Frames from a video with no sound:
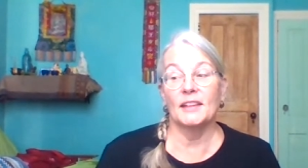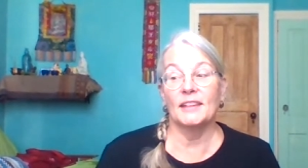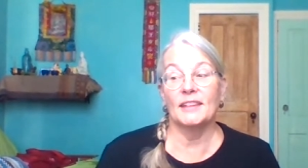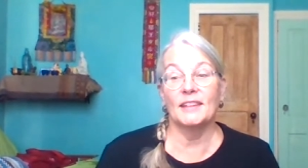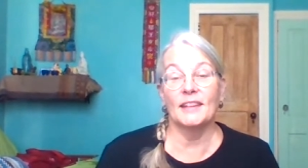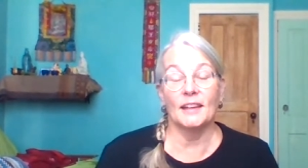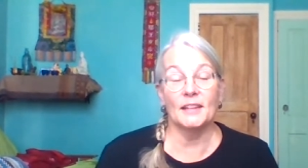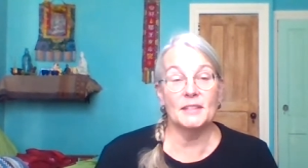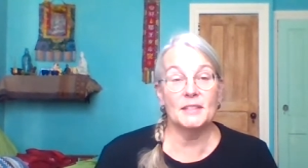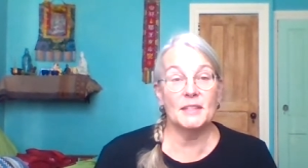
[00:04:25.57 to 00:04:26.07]

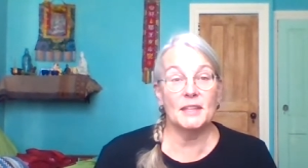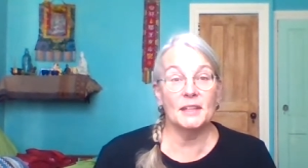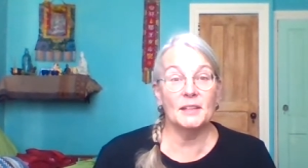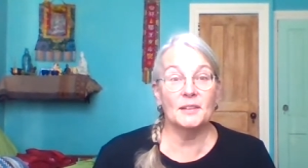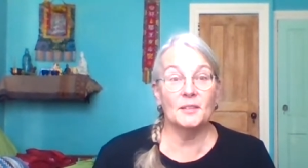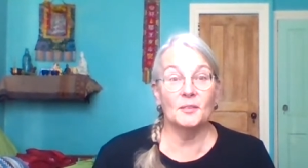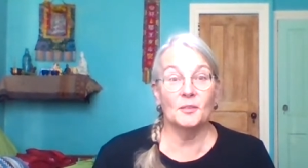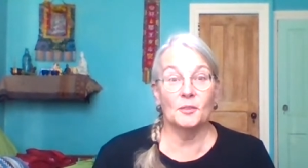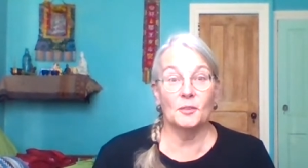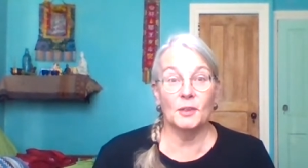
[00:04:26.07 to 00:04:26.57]
does it
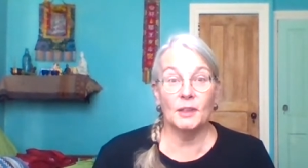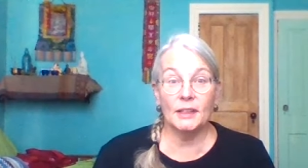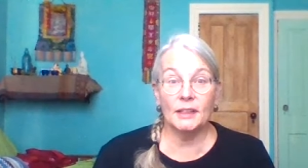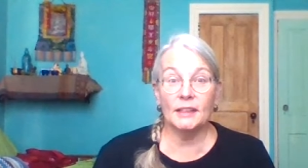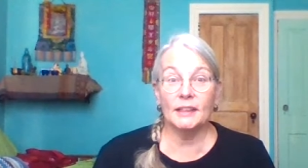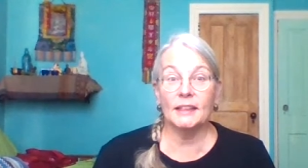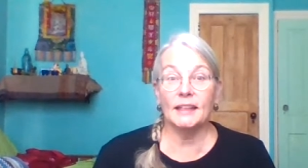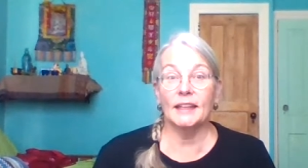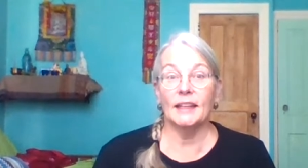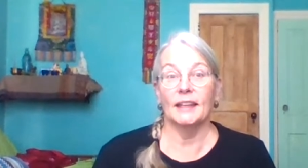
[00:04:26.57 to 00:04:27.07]

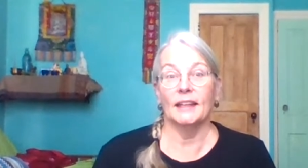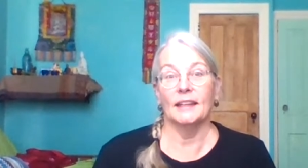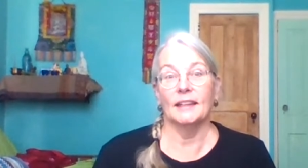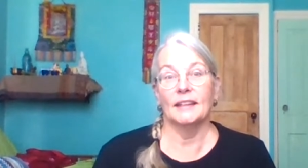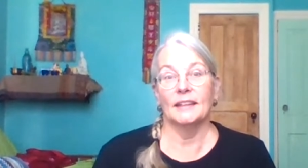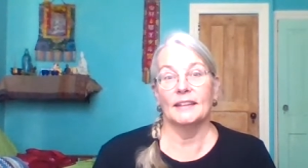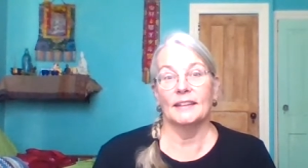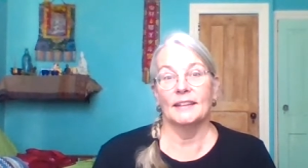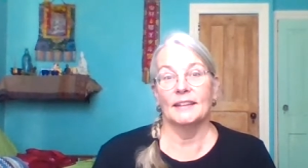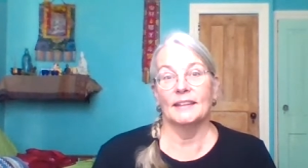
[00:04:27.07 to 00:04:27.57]
really
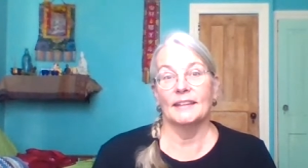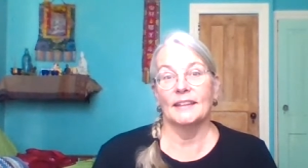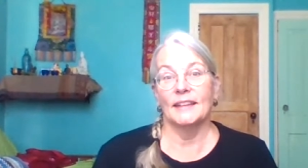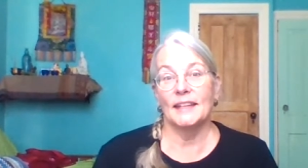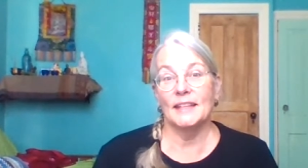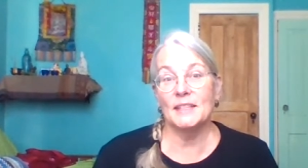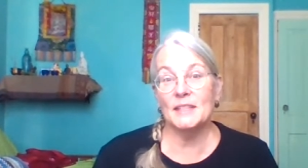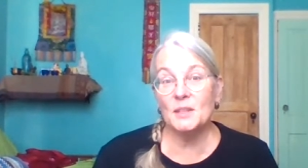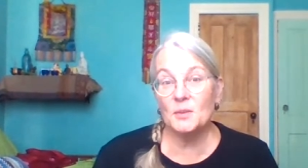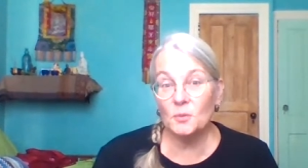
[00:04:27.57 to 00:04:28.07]

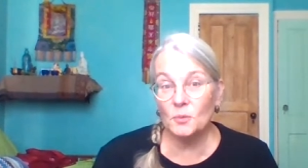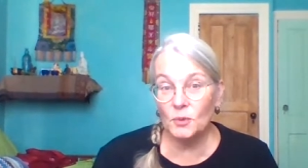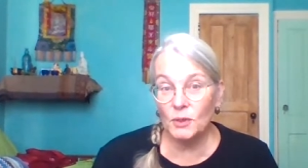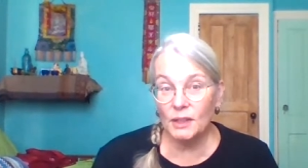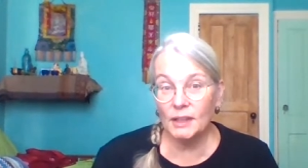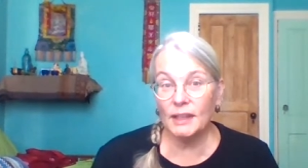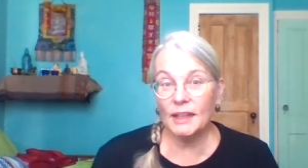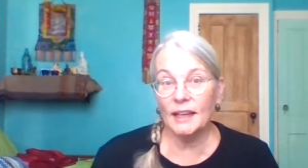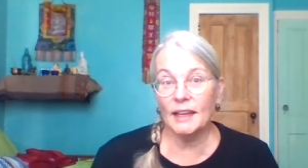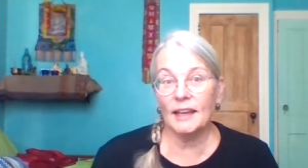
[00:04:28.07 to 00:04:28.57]
is it
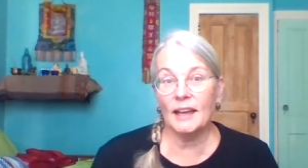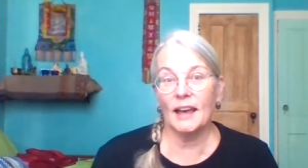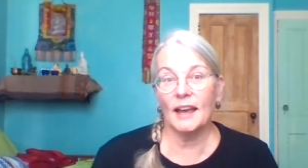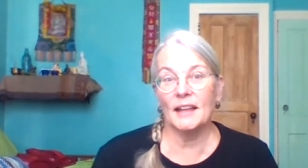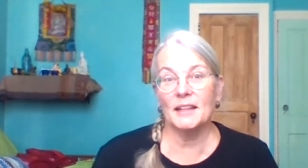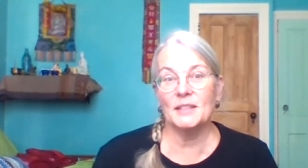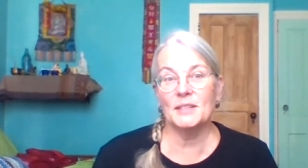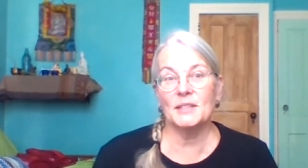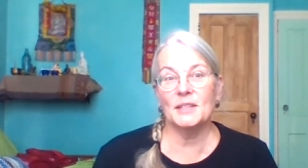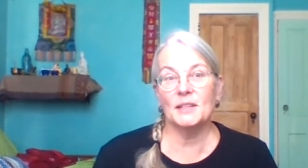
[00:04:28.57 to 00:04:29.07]
really a
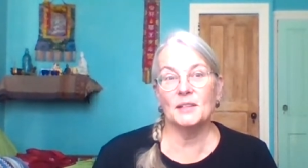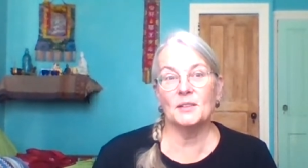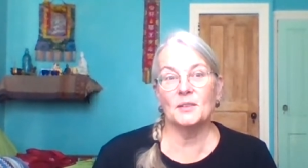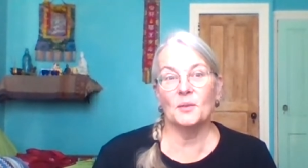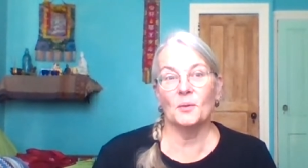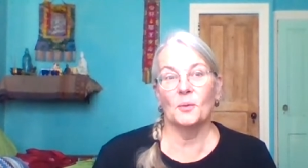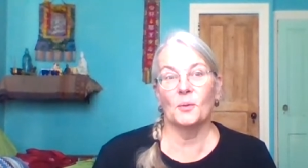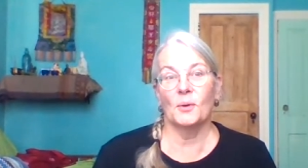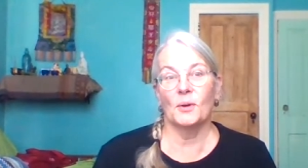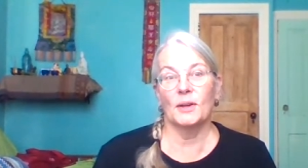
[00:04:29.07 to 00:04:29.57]
constant,
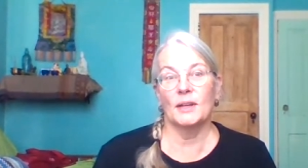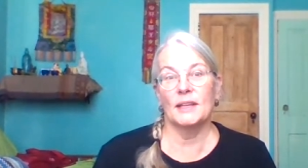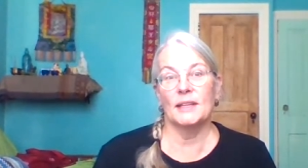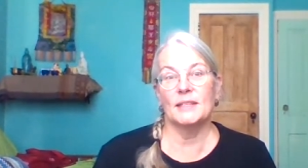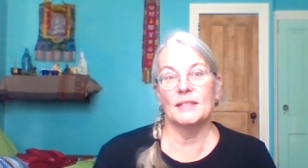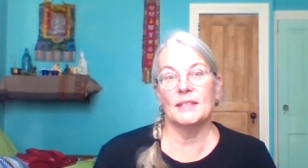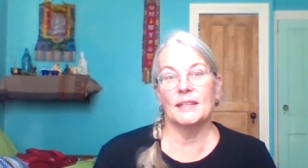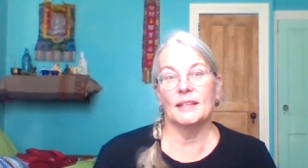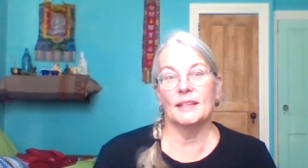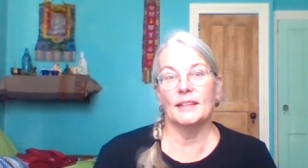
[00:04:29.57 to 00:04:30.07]
or
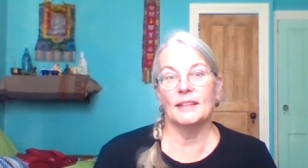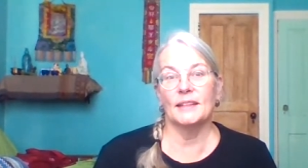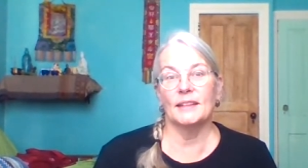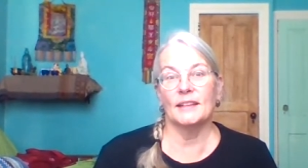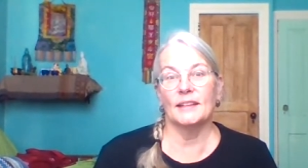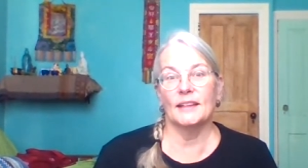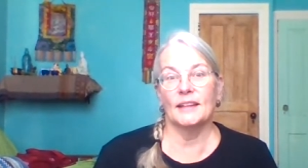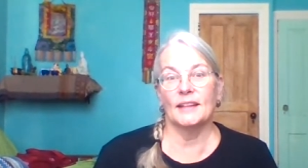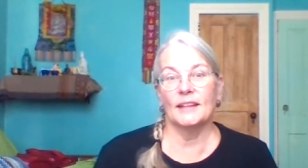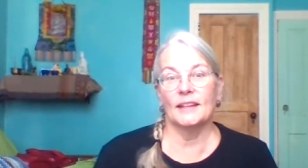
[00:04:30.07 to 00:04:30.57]
is it
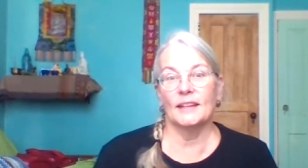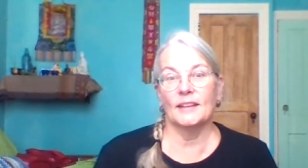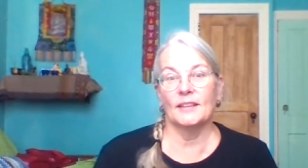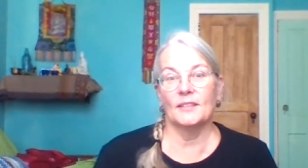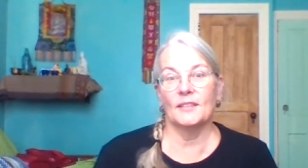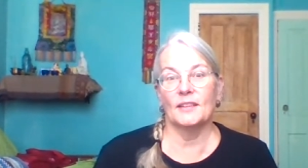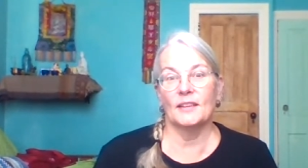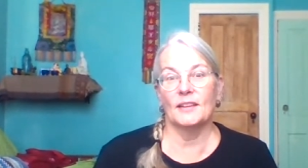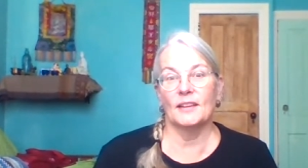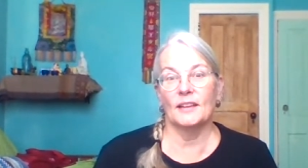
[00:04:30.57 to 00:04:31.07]

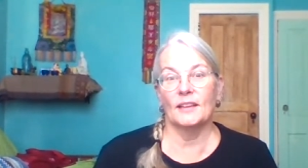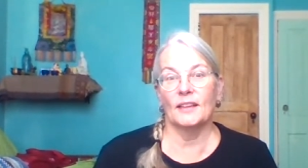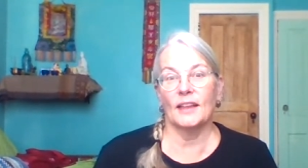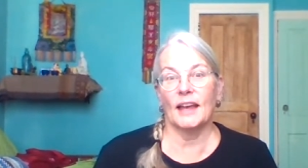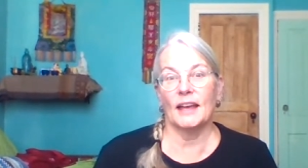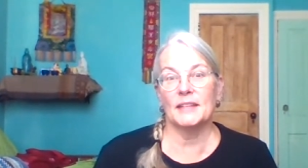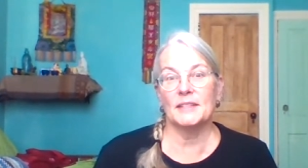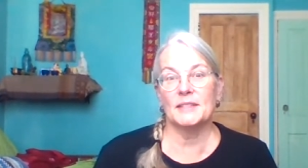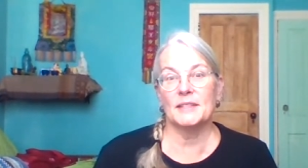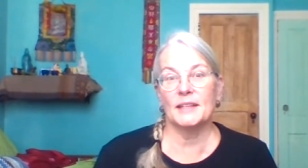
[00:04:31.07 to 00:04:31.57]

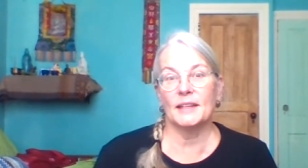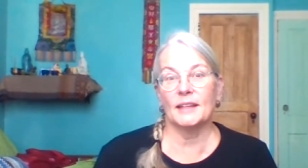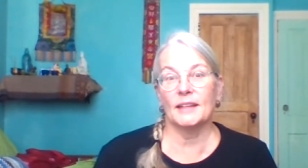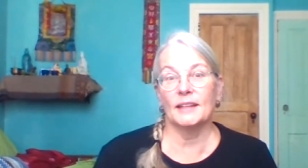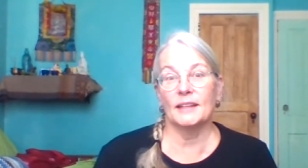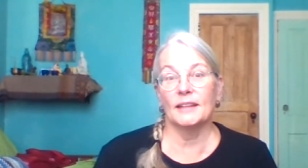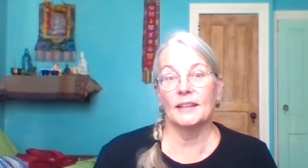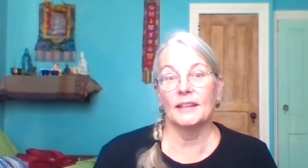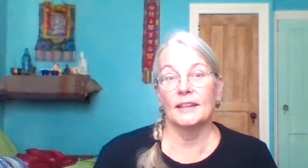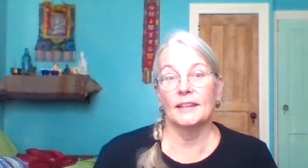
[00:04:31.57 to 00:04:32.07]
elastic?